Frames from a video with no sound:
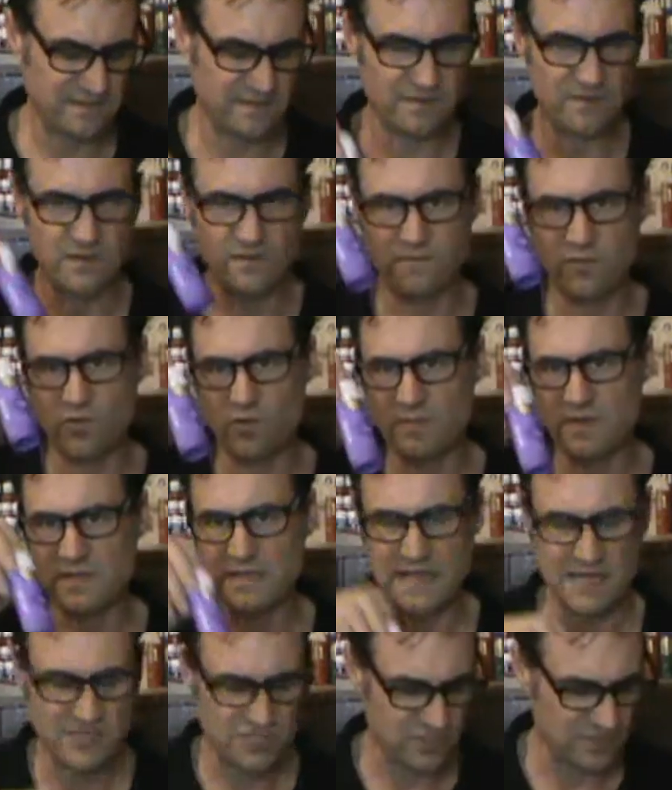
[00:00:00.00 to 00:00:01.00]
the
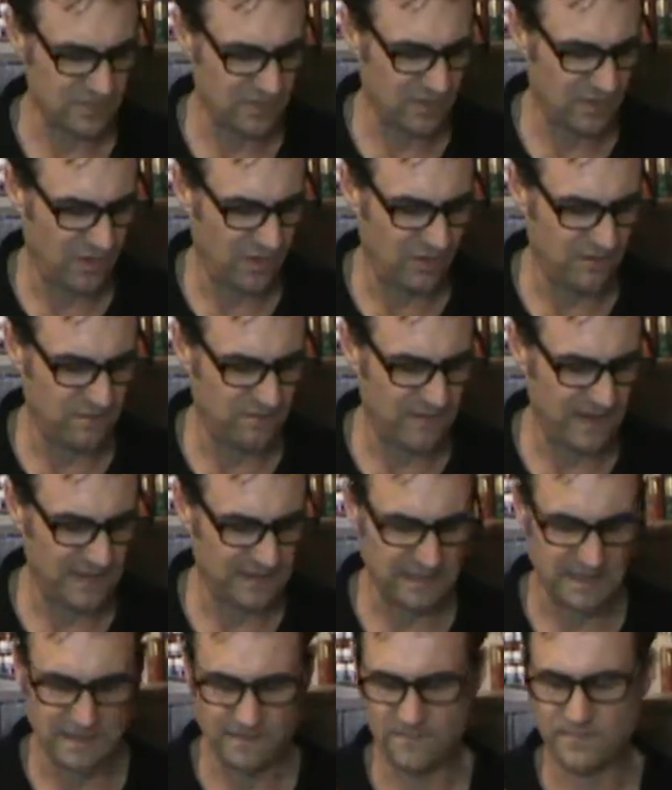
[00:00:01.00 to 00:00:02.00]
formulation of
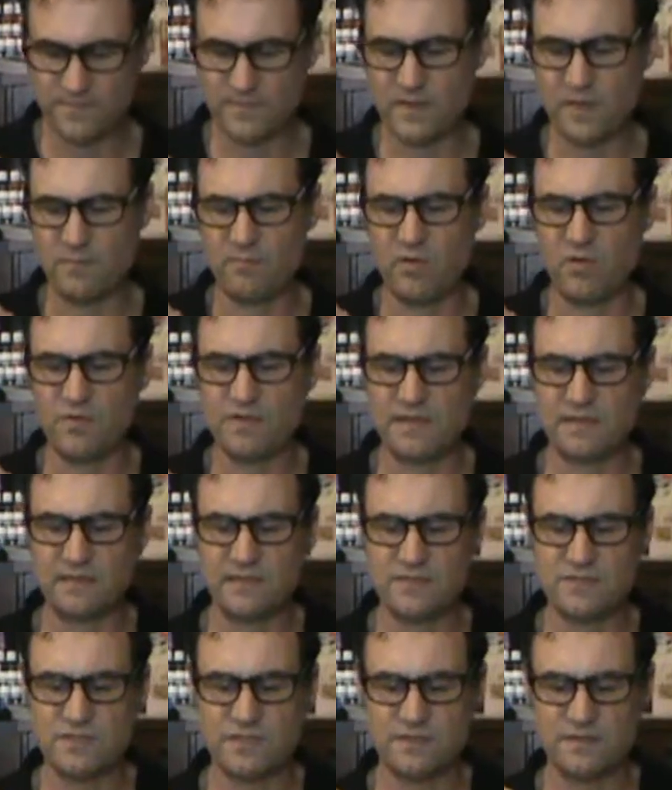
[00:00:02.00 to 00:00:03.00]
Valor upon that
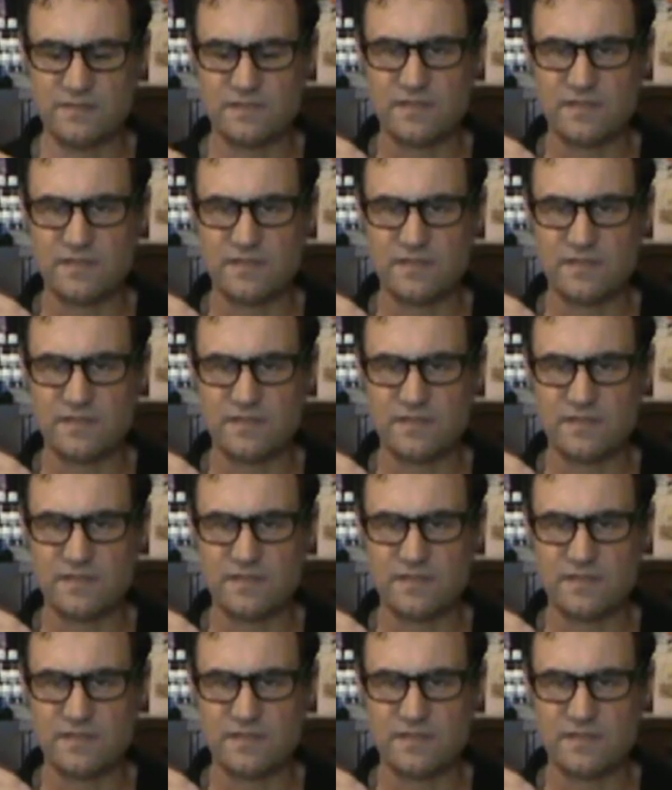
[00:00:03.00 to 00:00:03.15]
legend.